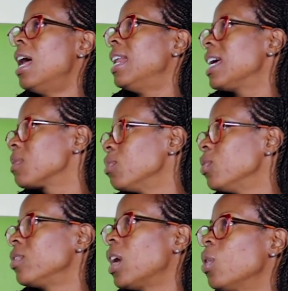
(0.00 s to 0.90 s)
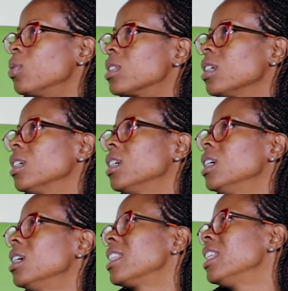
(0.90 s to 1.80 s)
Let's move now
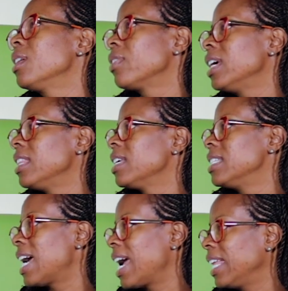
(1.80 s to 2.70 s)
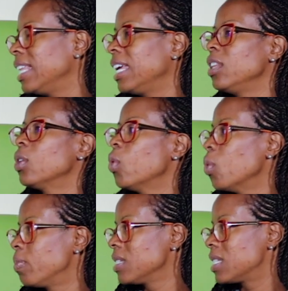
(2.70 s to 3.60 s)
to the living, the dining, the
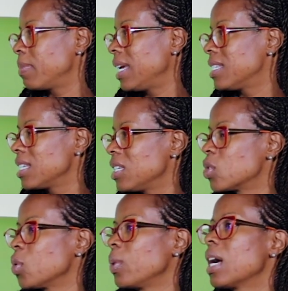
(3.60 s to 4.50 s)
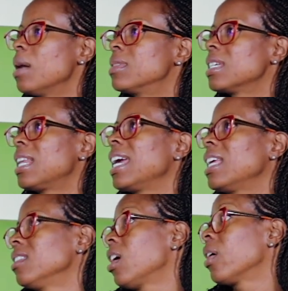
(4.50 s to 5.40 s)
open spaces. So we come to like
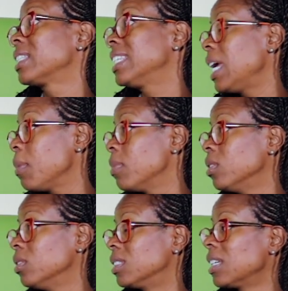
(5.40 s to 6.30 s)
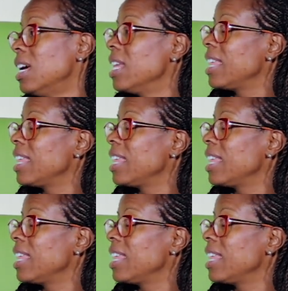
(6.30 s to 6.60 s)
our tables.